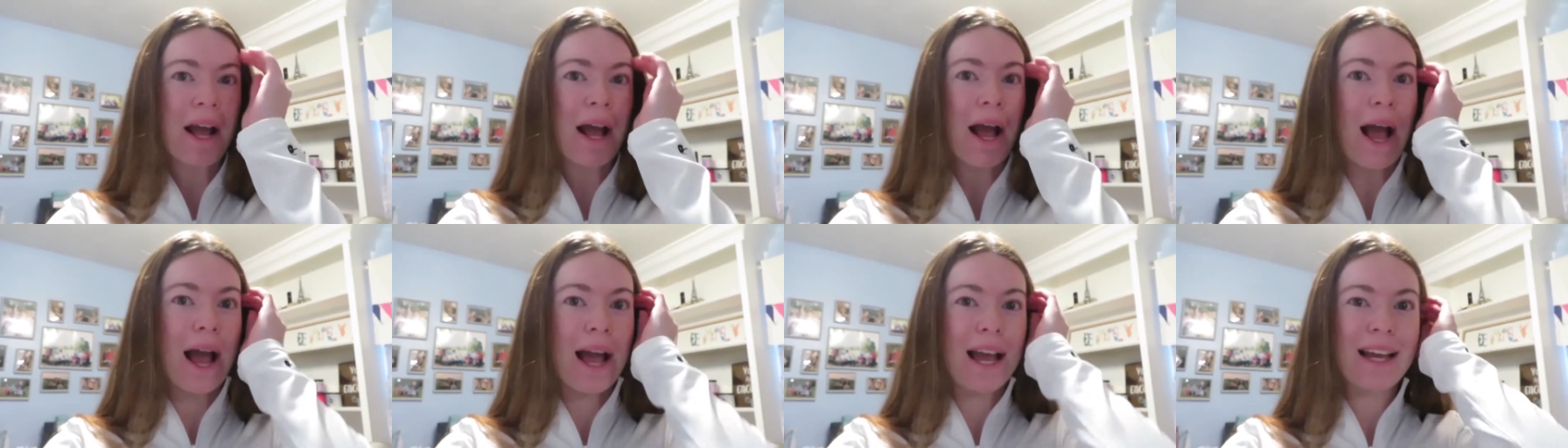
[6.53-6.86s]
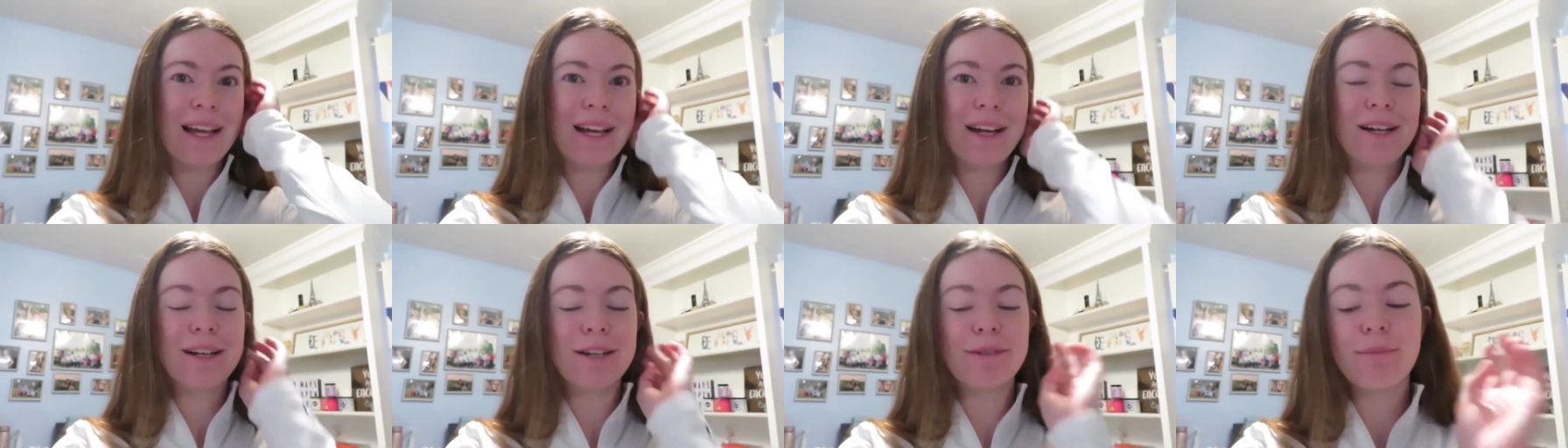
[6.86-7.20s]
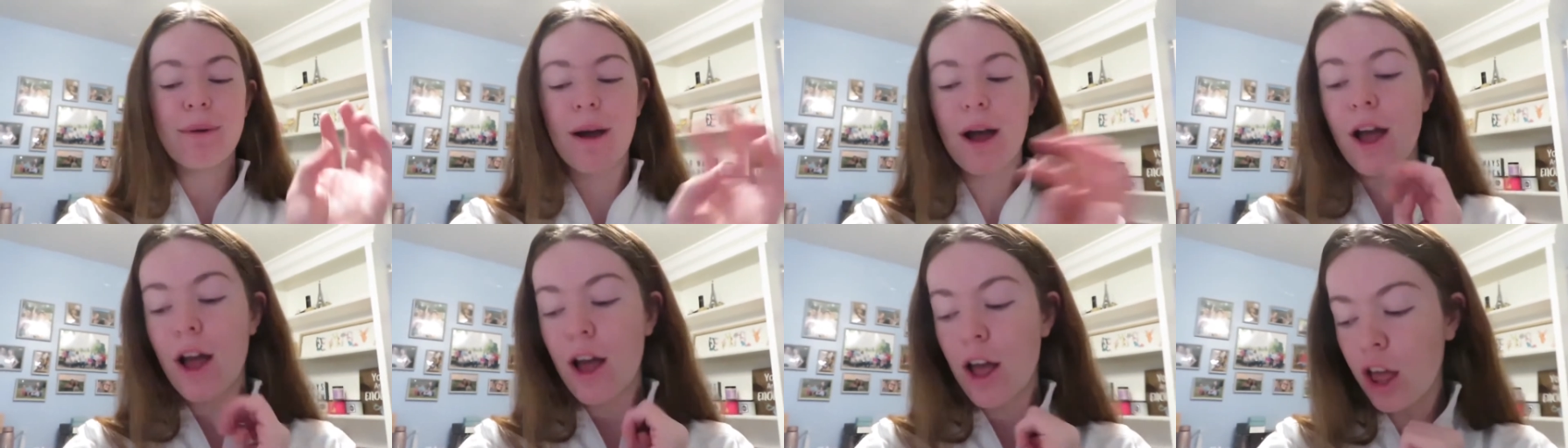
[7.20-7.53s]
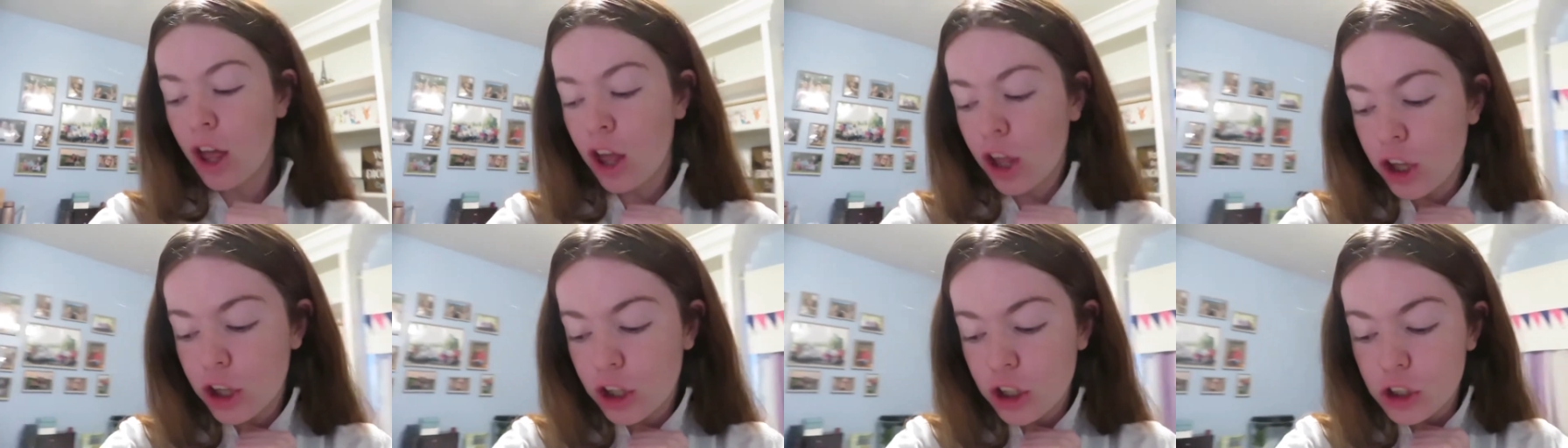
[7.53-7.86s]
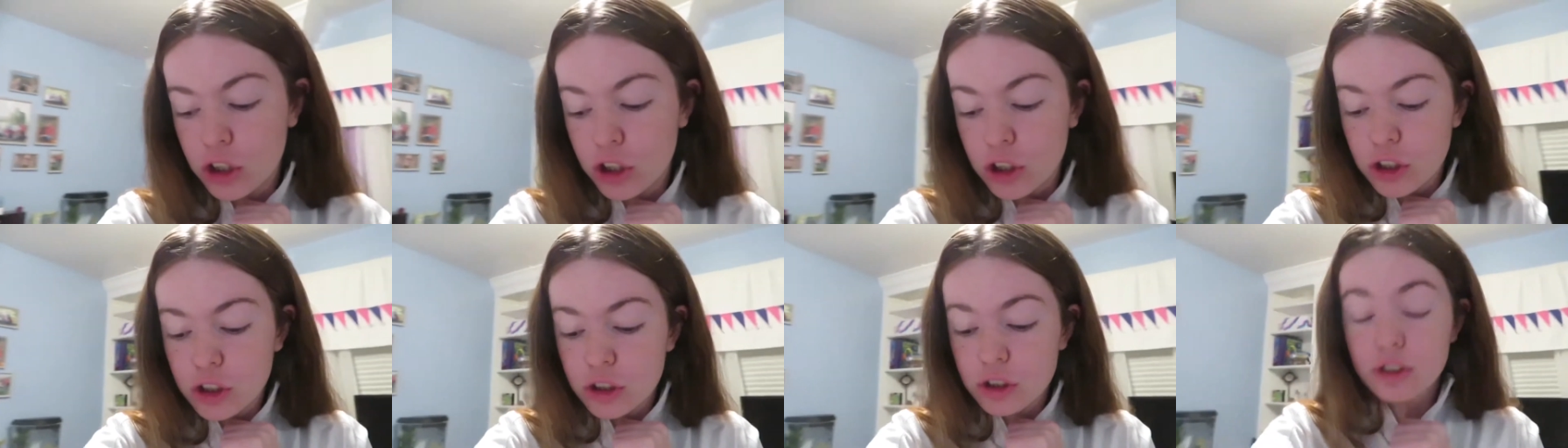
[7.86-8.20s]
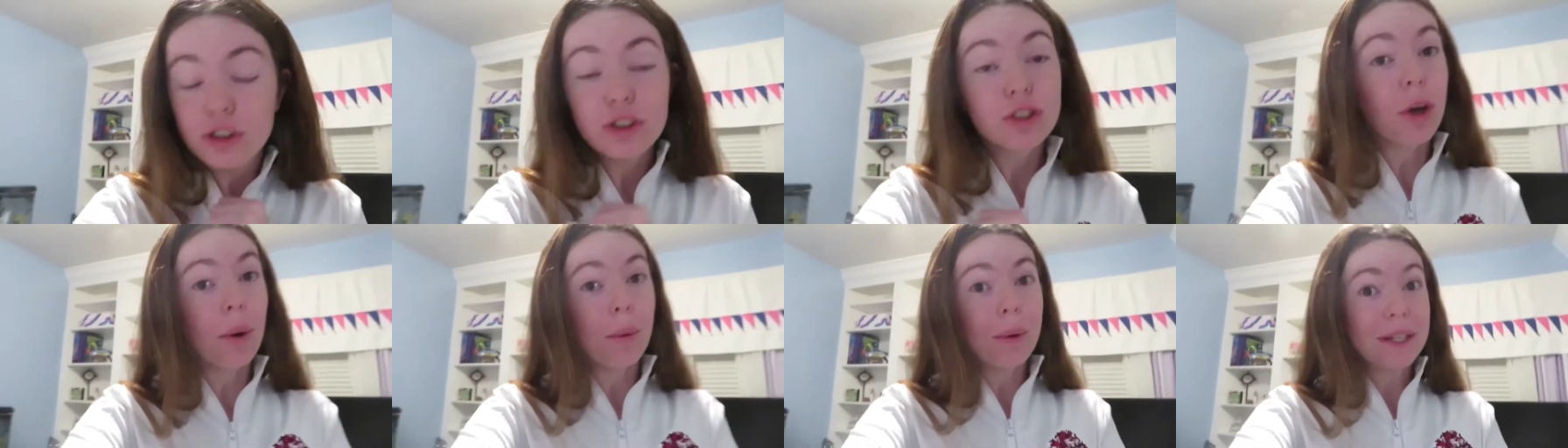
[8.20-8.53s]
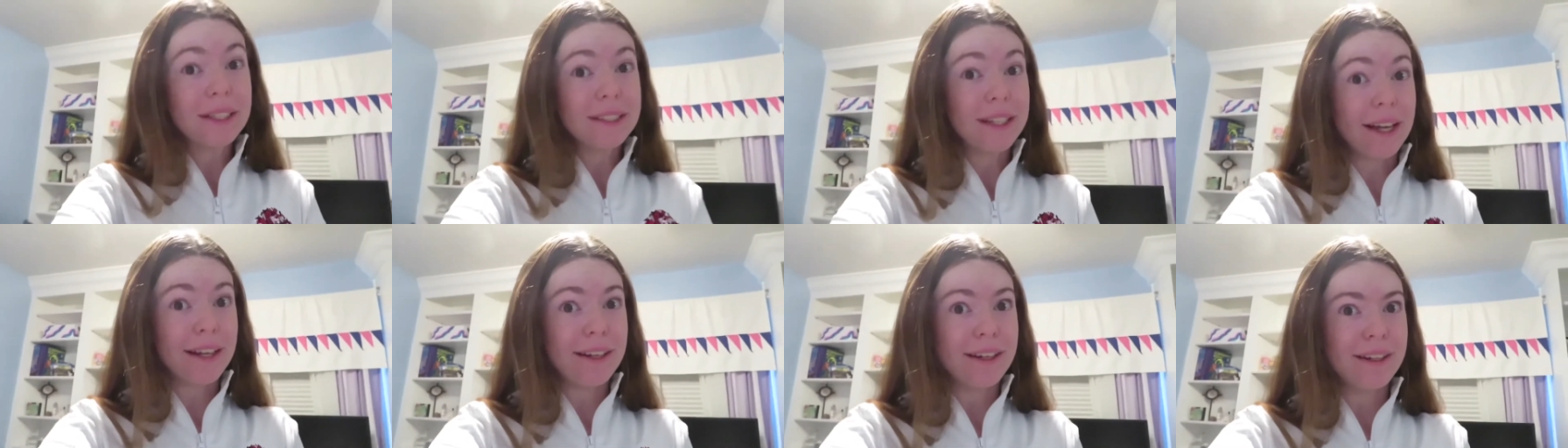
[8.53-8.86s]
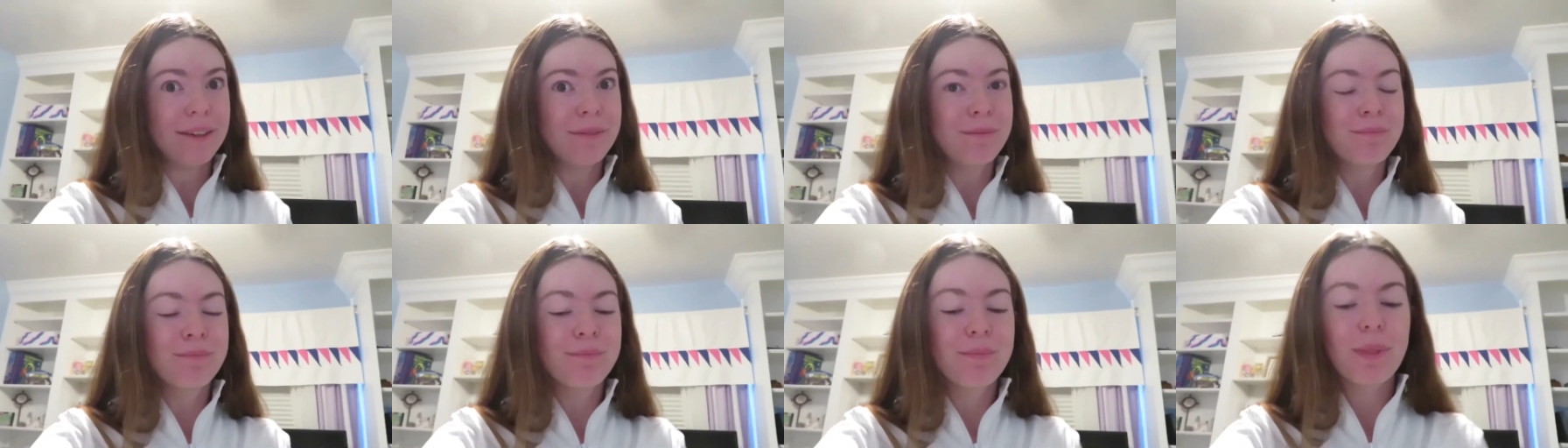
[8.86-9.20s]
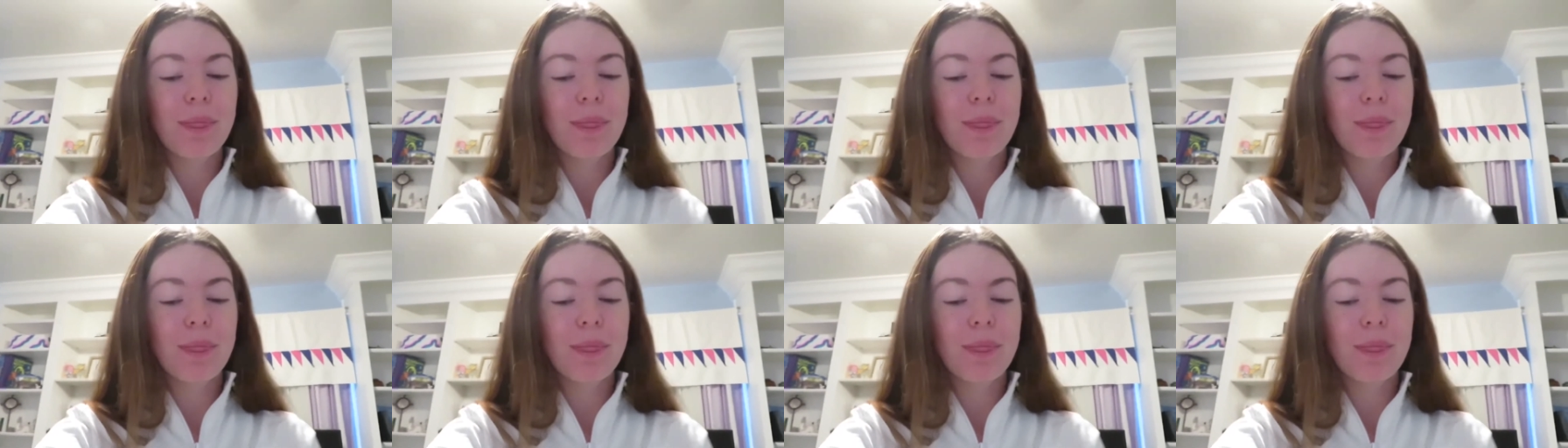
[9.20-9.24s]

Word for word: I am so excited.